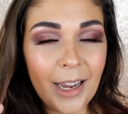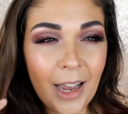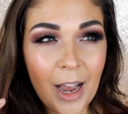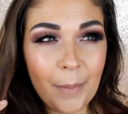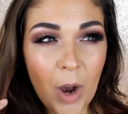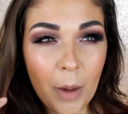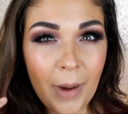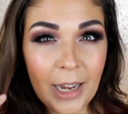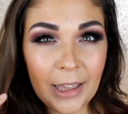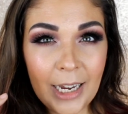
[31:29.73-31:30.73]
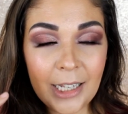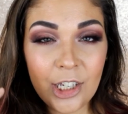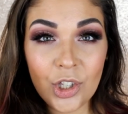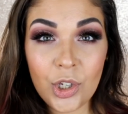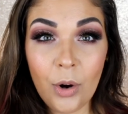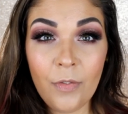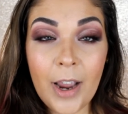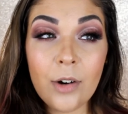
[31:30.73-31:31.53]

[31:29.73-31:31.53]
um, on my lids, and so if I